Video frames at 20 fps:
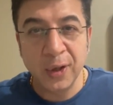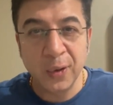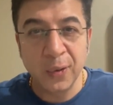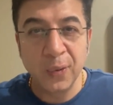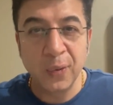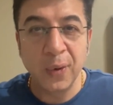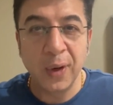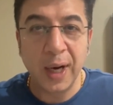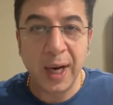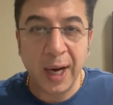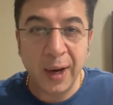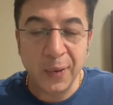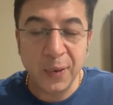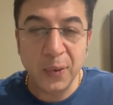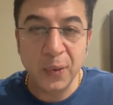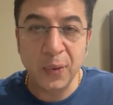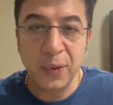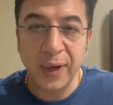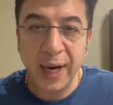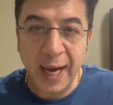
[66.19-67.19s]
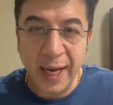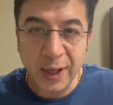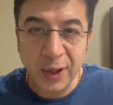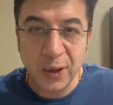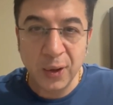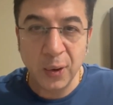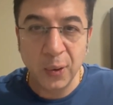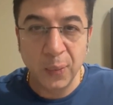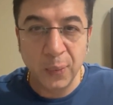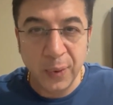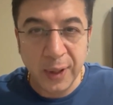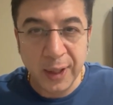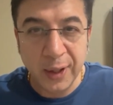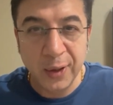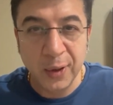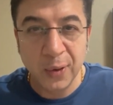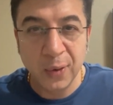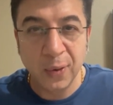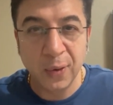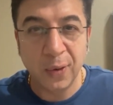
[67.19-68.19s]
you how to rank your
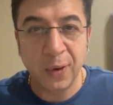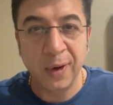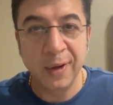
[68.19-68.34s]
video